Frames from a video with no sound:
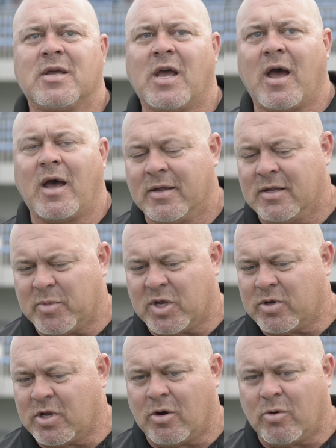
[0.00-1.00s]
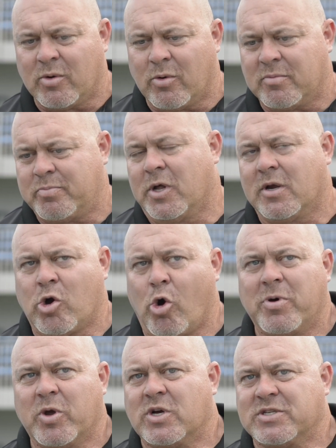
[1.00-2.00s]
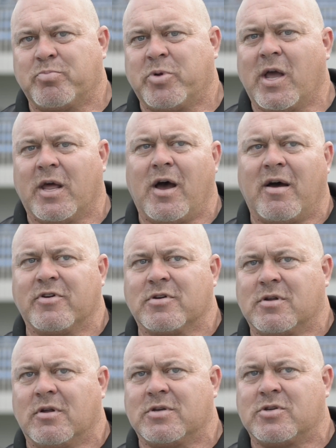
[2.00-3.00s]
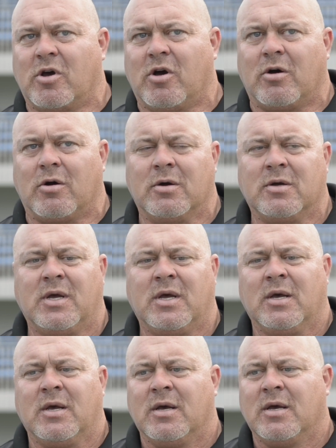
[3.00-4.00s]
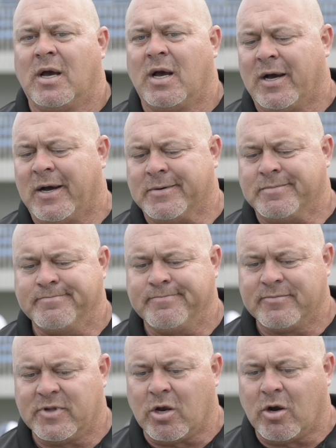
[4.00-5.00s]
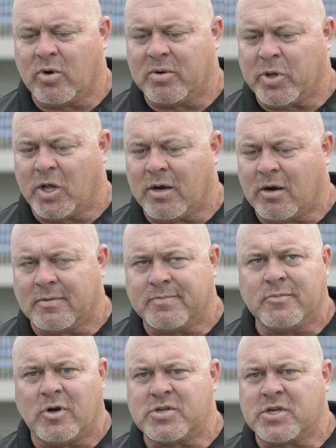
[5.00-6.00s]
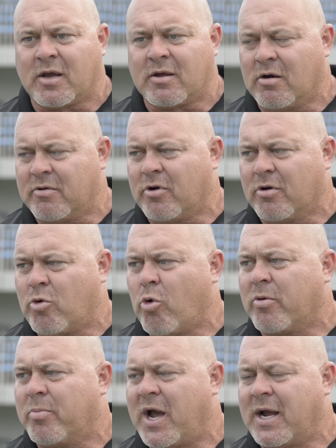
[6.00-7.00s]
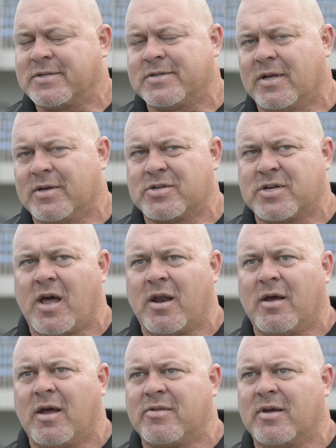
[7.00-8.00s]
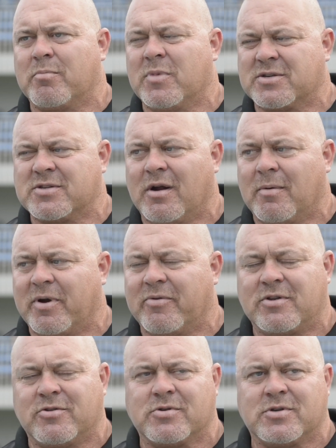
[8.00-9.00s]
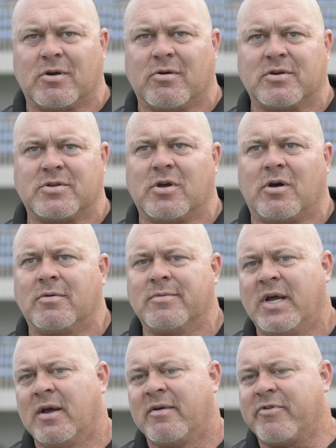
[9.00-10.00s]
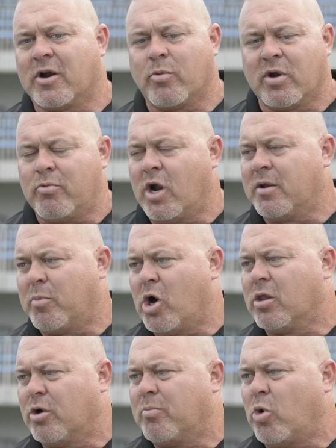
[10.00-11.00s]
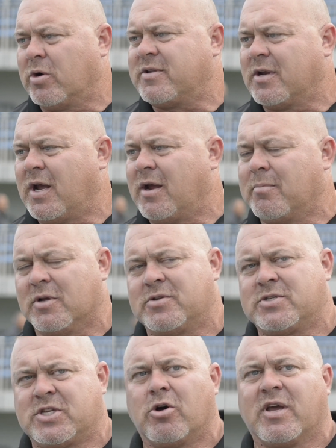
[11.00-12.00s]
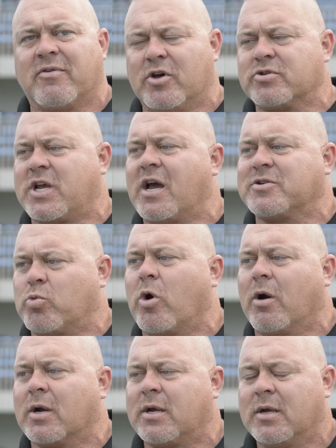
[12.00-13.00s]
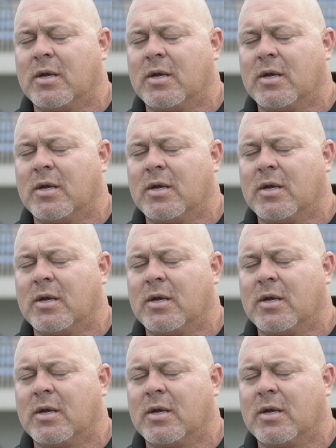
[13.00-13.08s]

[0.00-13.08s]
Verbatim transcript: Yeah, I mean, you know, we weren't playing. Colby wasn't playing, obviously, so. Uh, you know, we played our, our second, our third quarterbacks. They just kind of, I think, mixed it up every two series. So figured we'd run the ball a little more today, but still give those guys work.